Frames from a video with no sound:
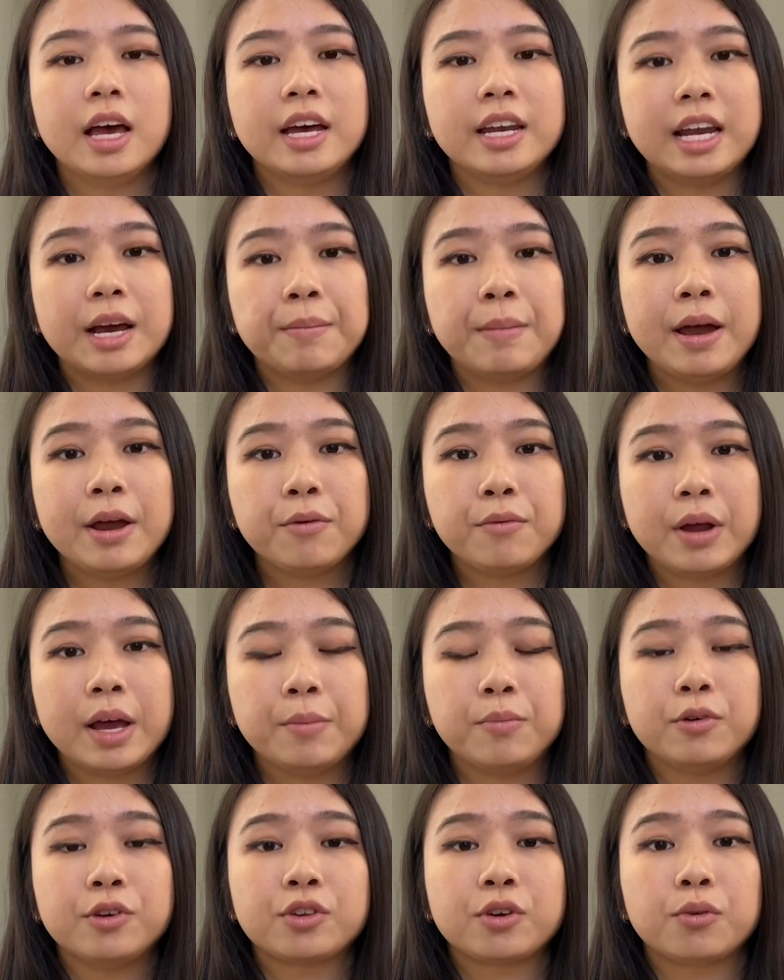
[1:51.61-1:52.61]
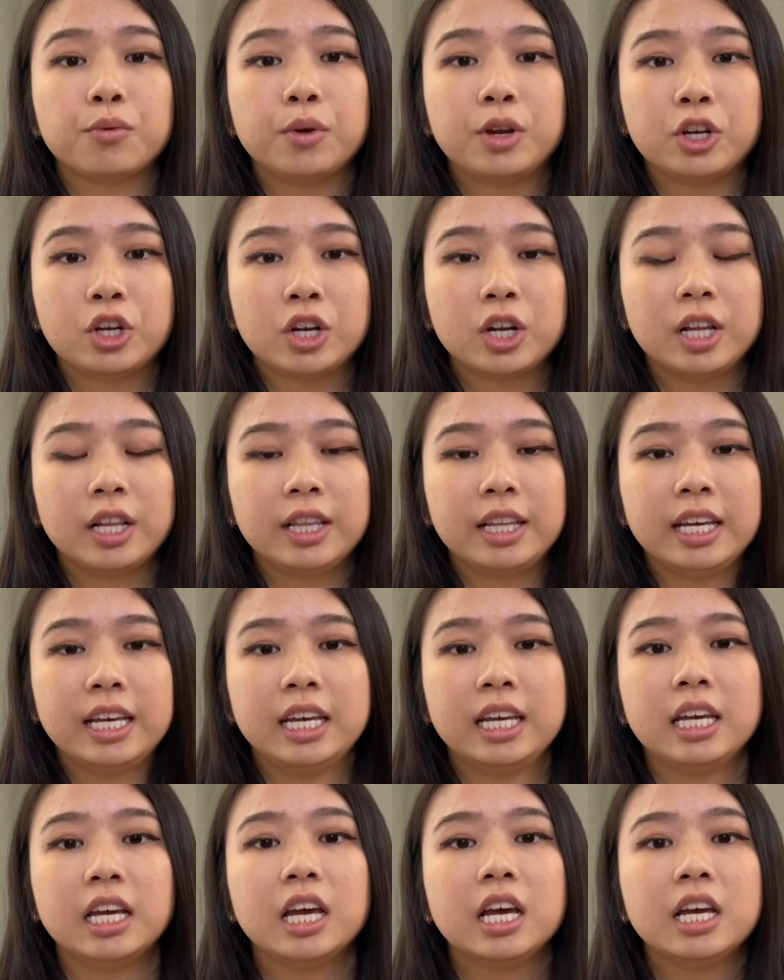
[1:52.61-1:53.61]
Now my WREB was
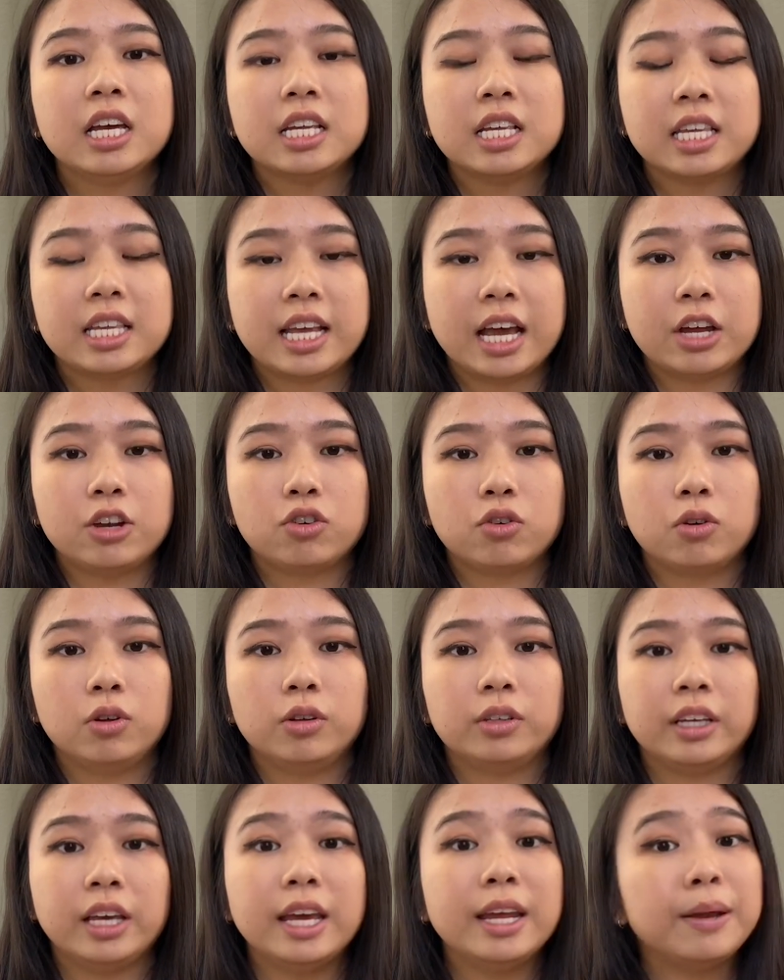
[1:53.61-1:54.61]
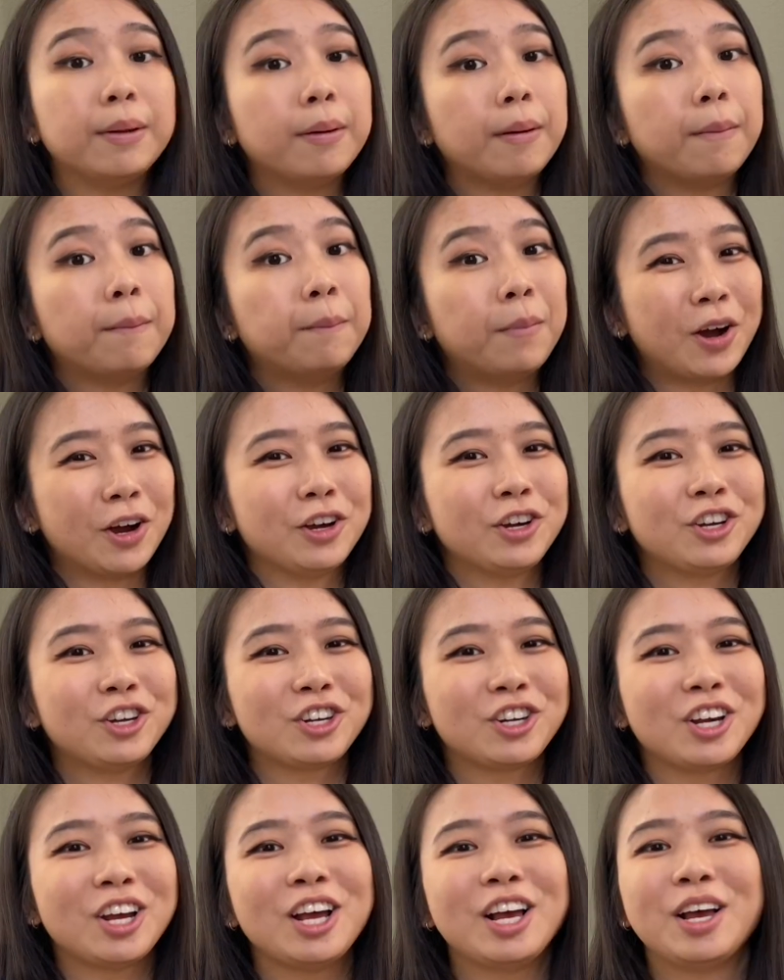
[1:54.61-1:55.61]
originally scheduled in
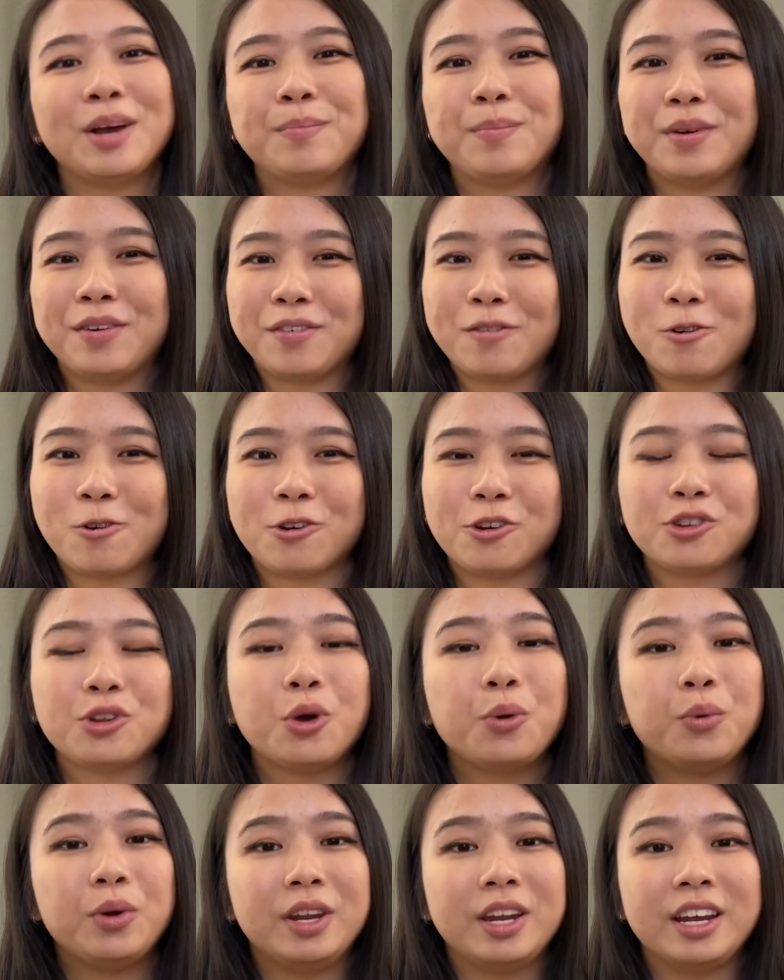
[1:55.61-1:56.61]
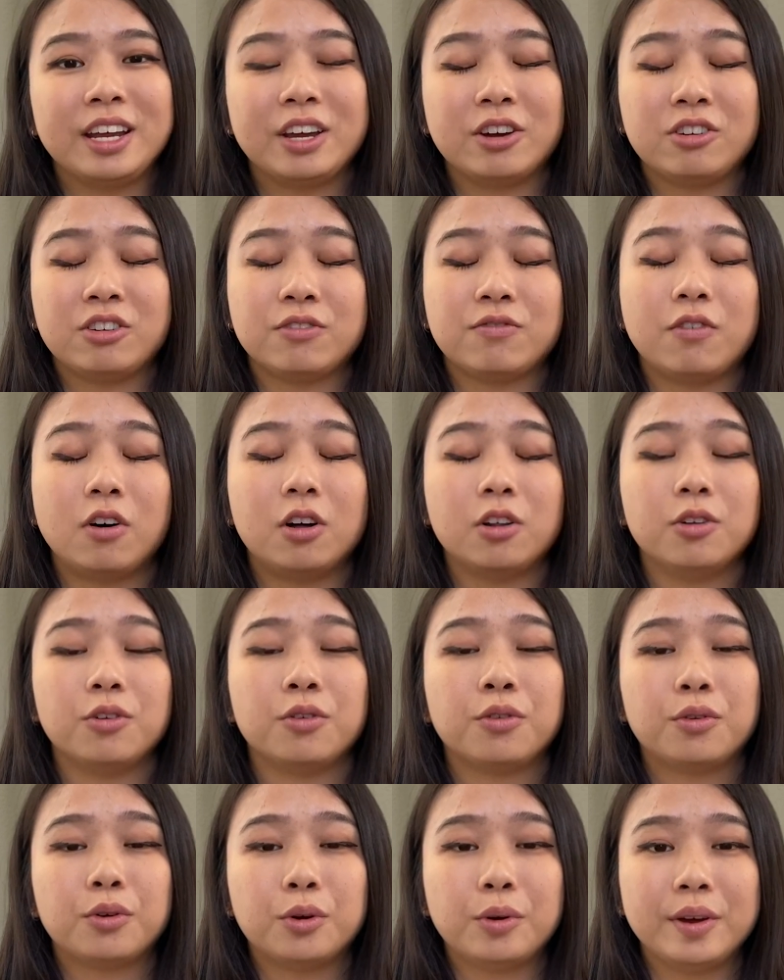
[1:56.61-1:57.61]
March, but of course we didn't get to follow
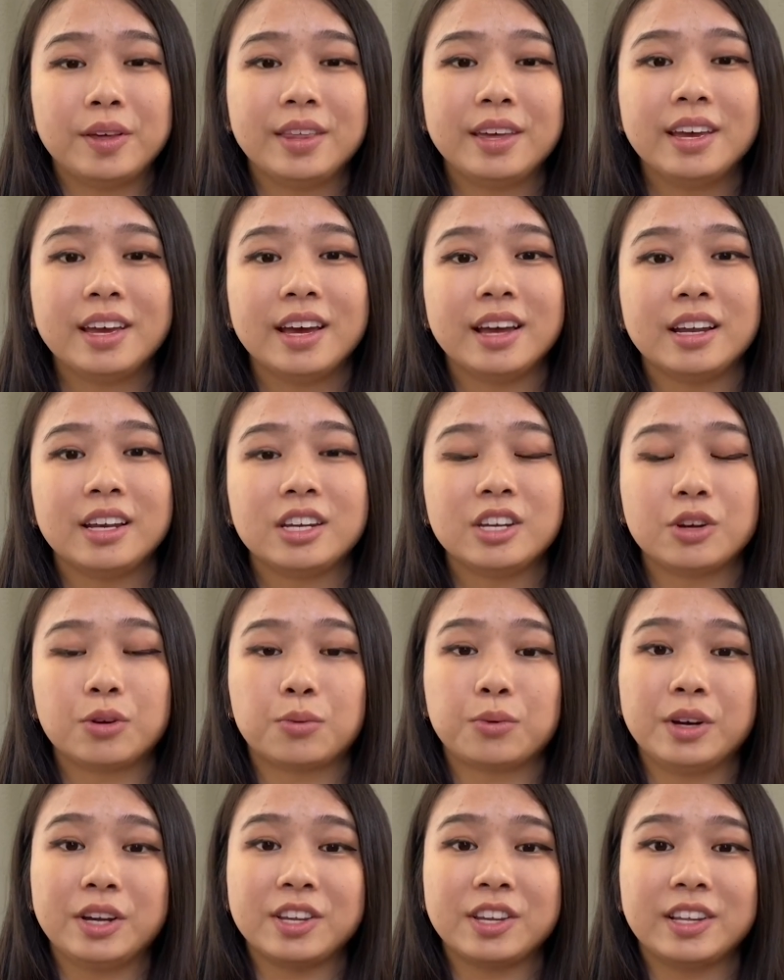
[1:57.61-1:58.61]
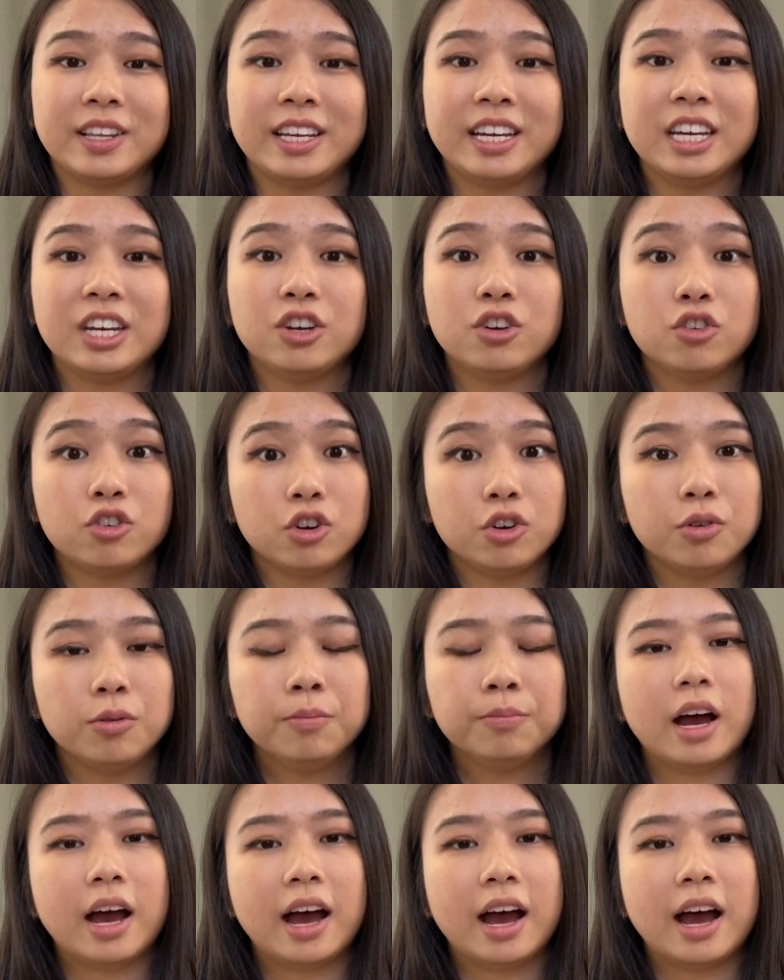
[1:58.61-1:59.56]
through with it until recently in June.